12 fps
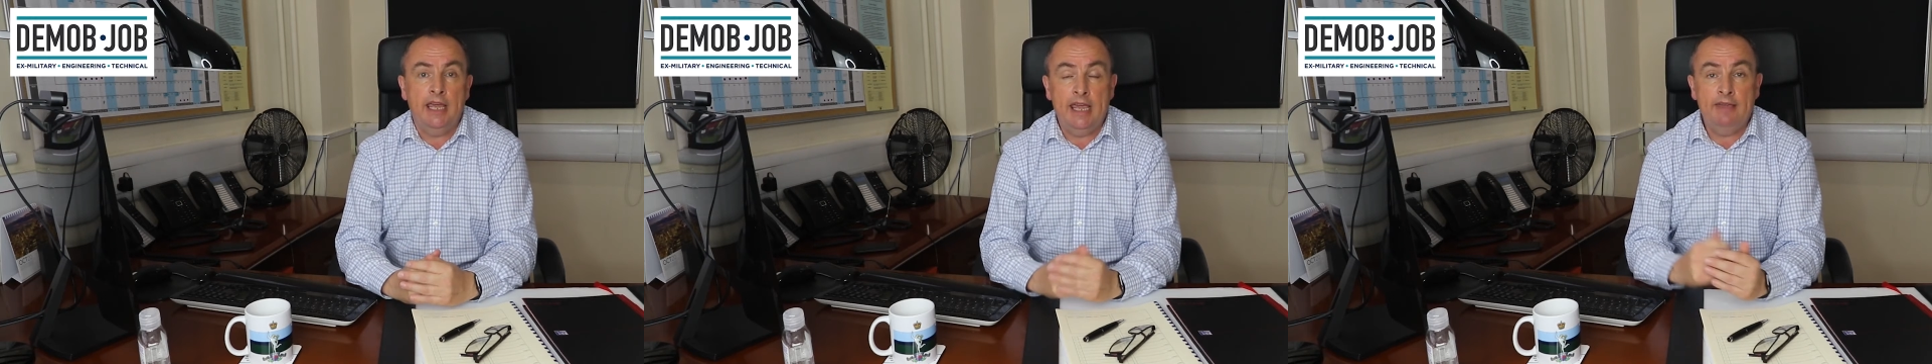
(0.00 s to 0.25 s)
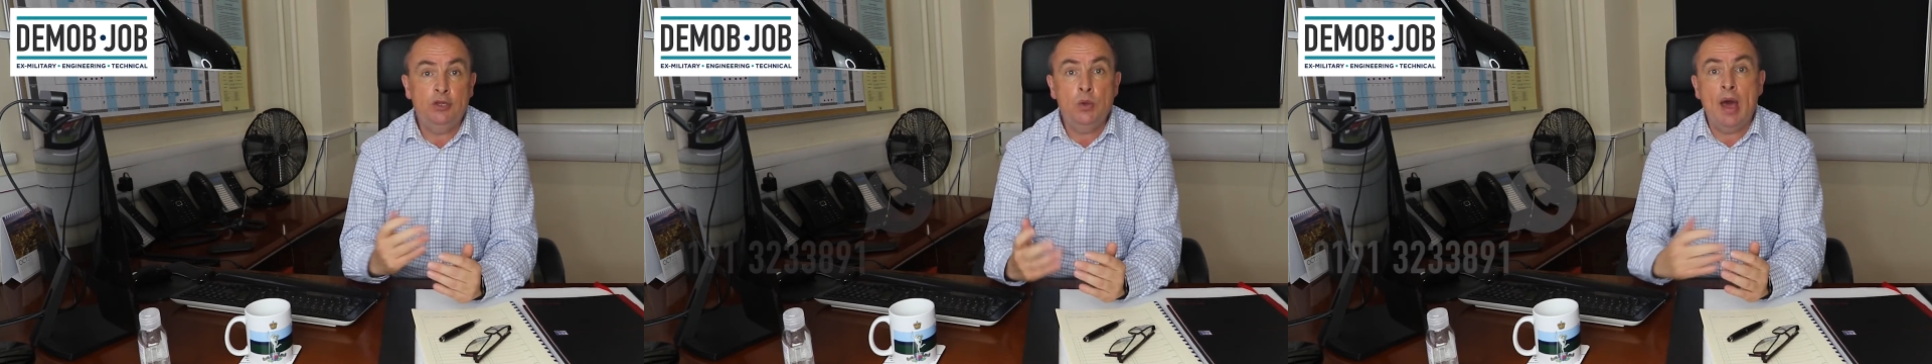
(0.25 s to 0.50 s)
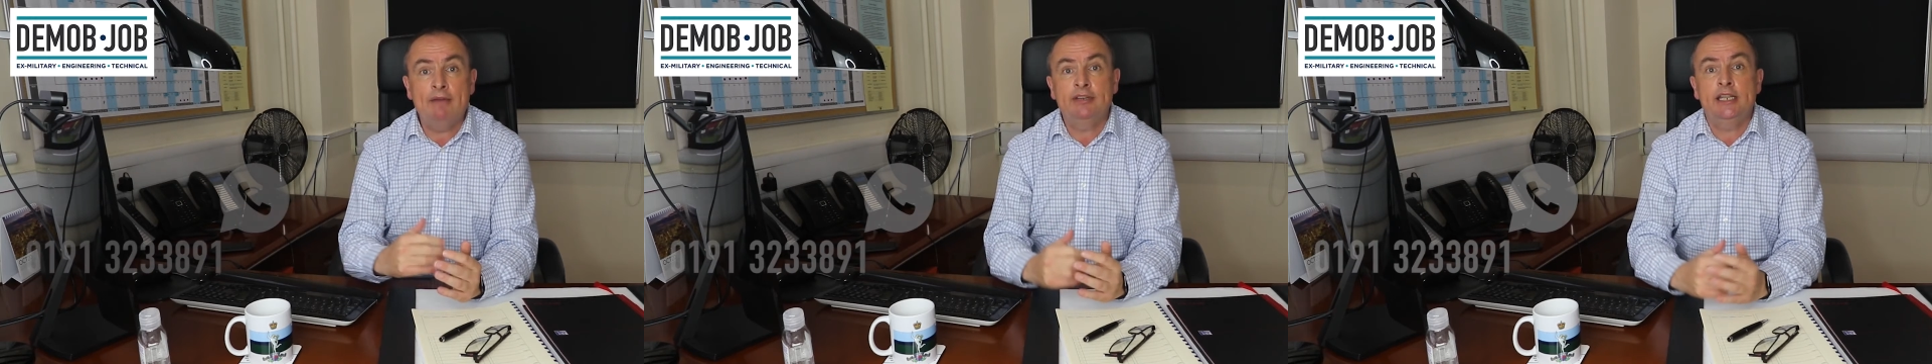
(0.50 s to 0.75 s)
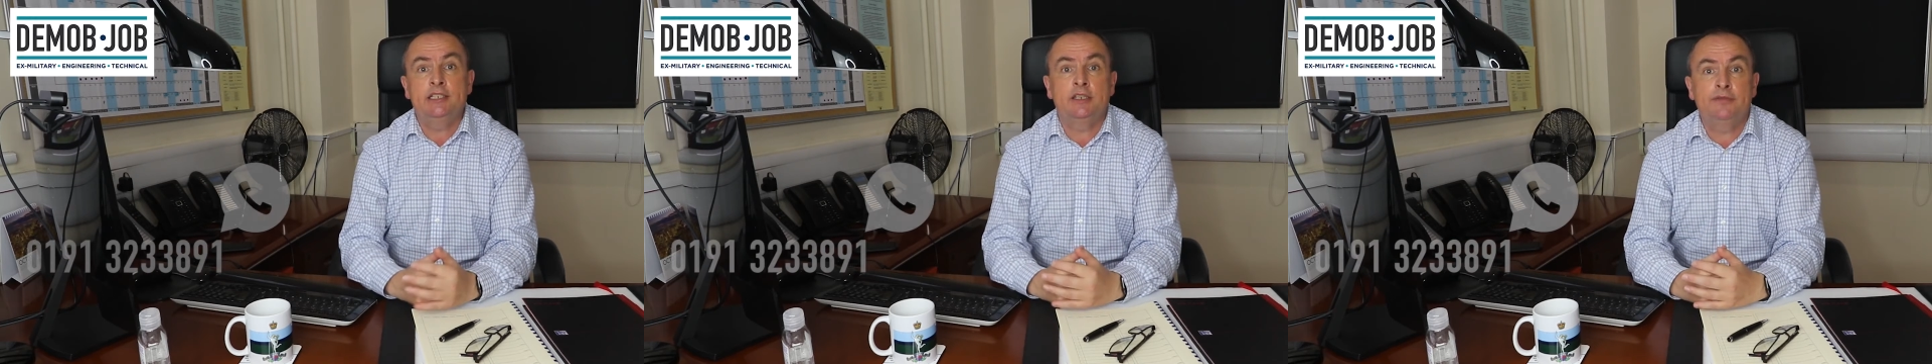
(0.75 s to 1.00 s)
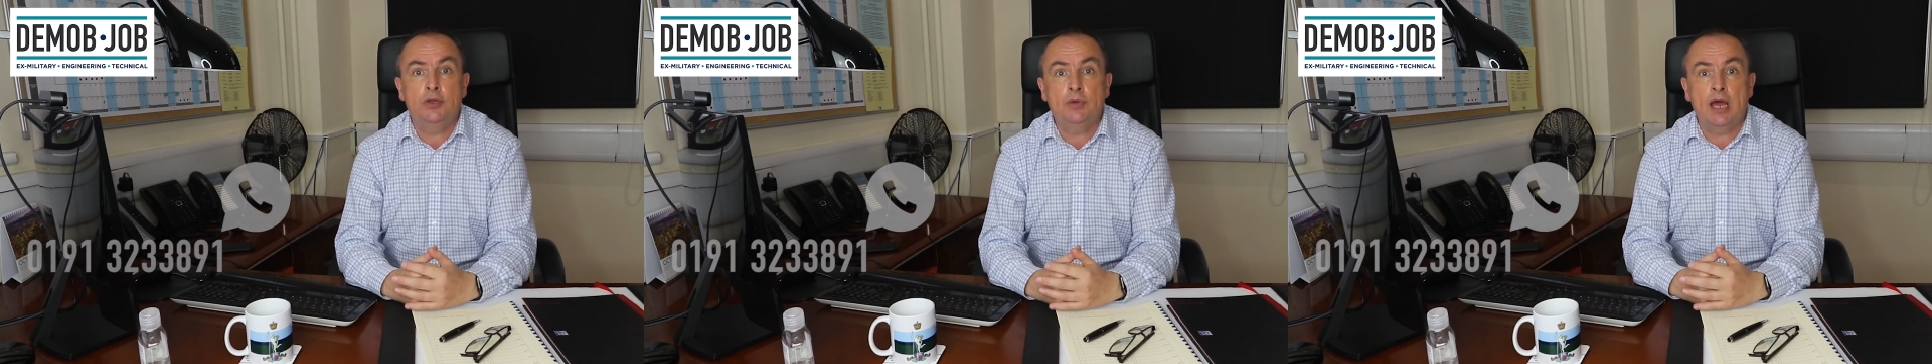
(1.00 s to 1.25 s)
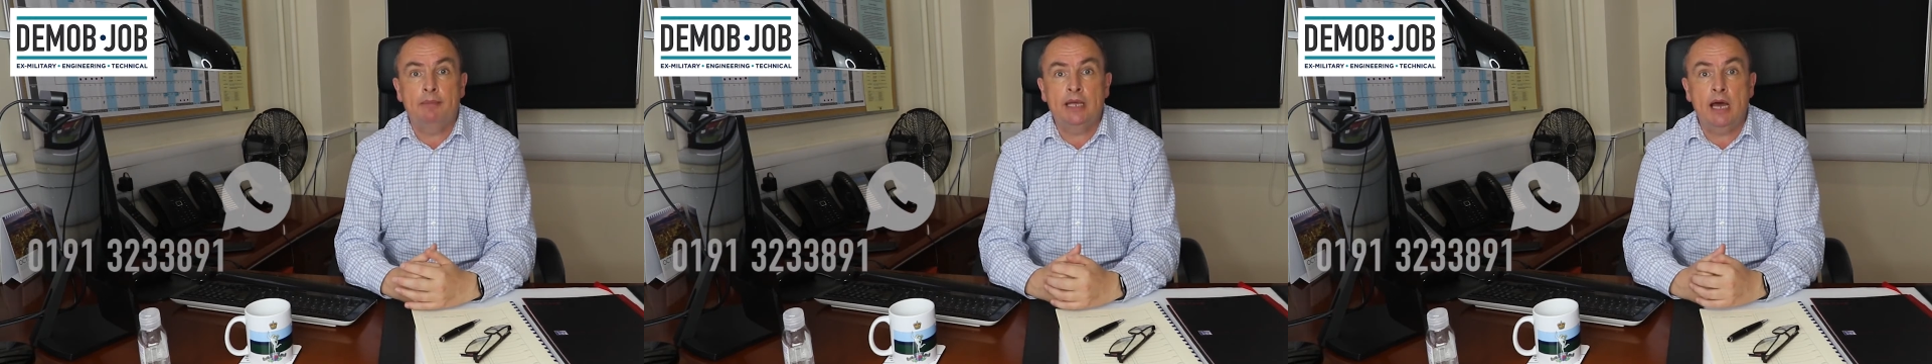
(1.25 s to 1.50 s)
If you have an interview
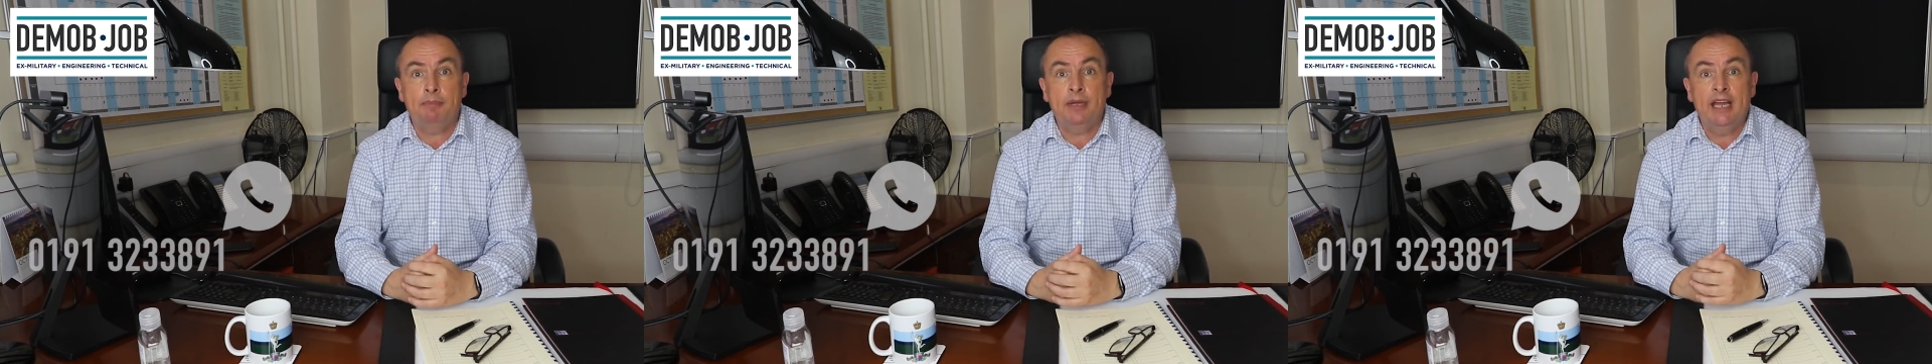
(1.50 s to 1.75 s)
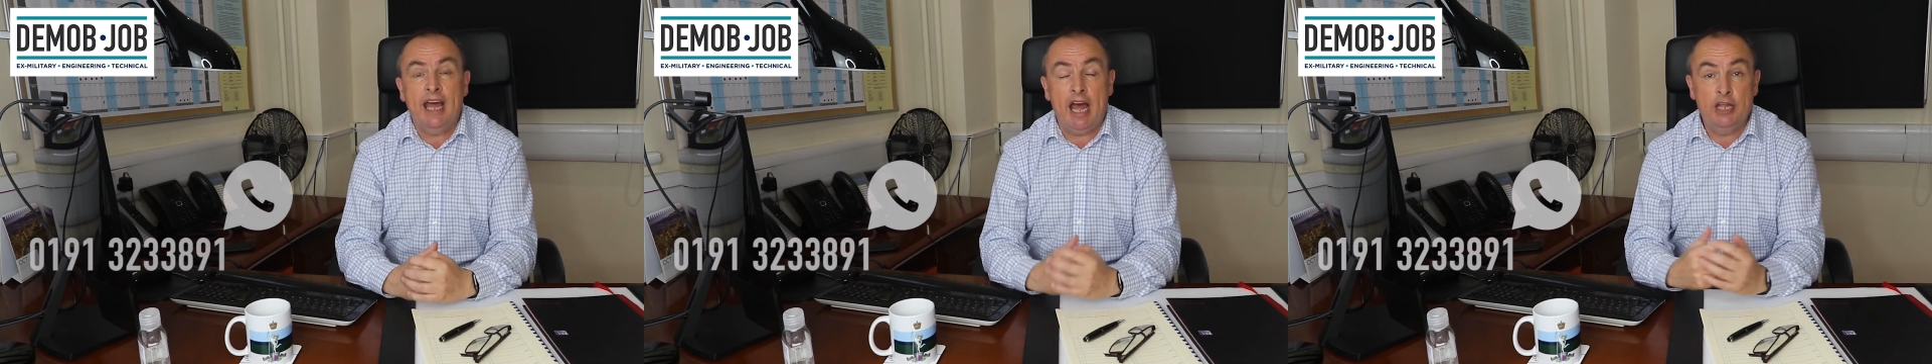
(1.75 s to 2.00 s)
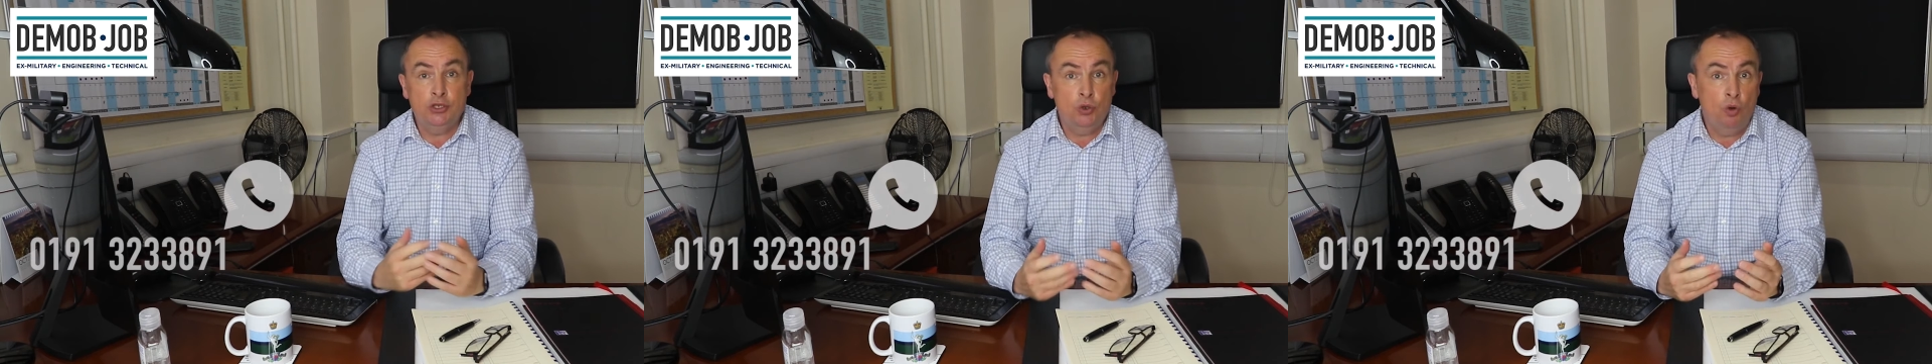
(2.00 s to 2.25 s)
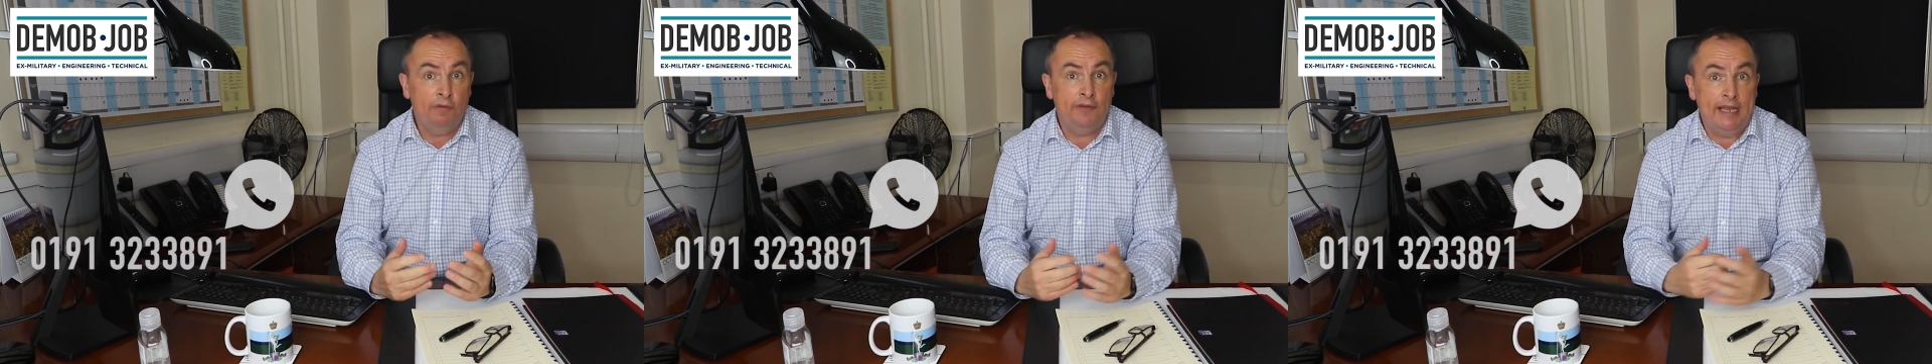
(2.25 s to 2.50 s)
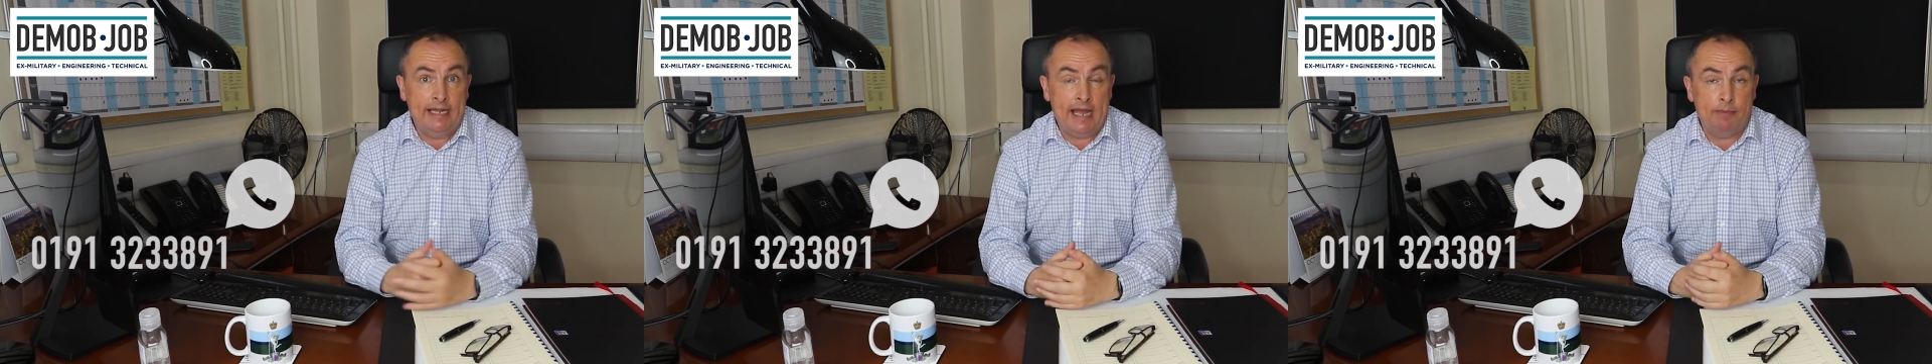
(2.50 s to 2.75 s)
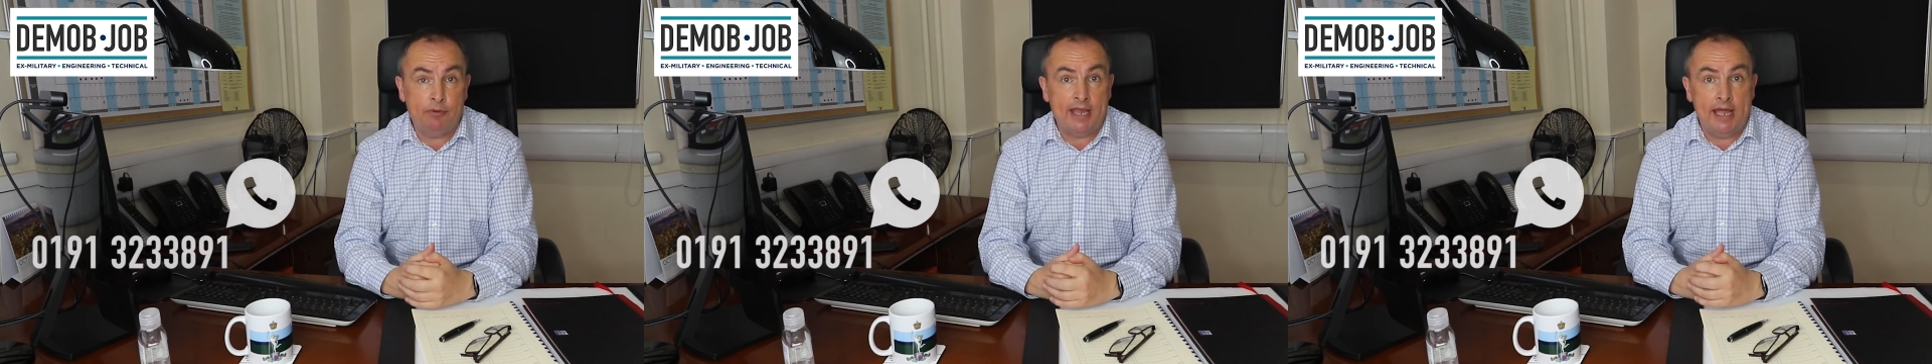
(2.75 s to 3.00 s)
coming up and you're feeling
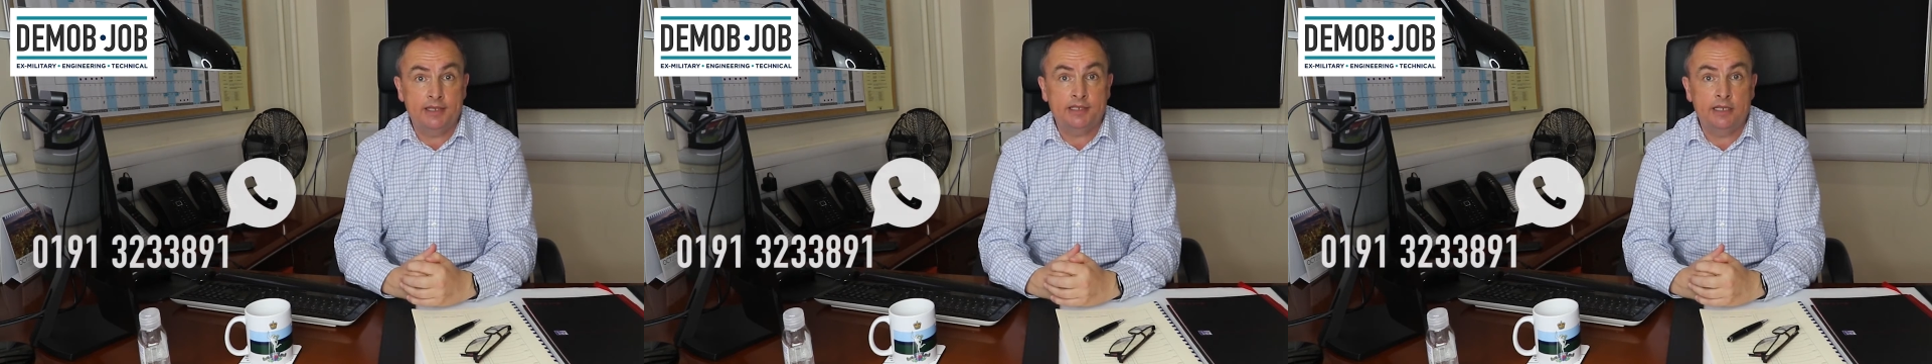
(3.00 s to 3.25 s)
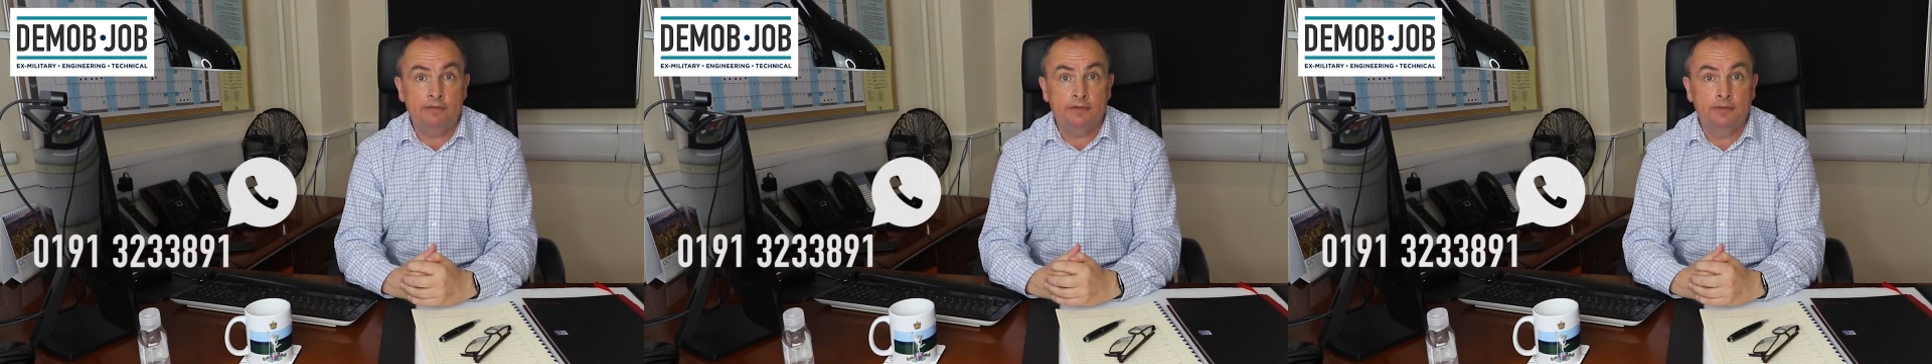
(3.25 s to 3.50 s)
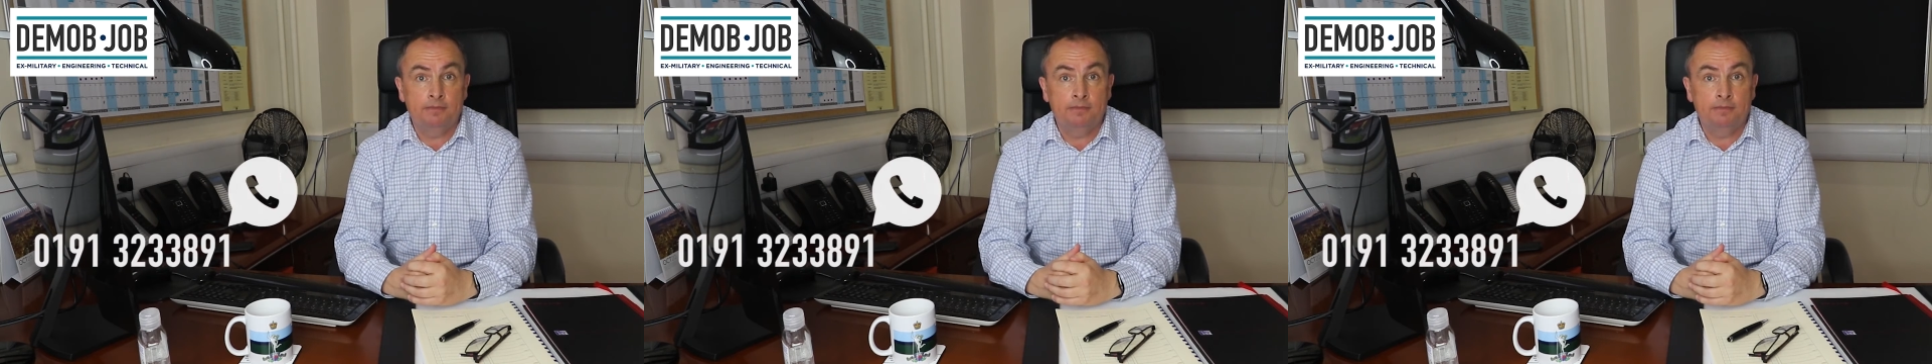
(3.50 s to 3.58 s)
apprehensive,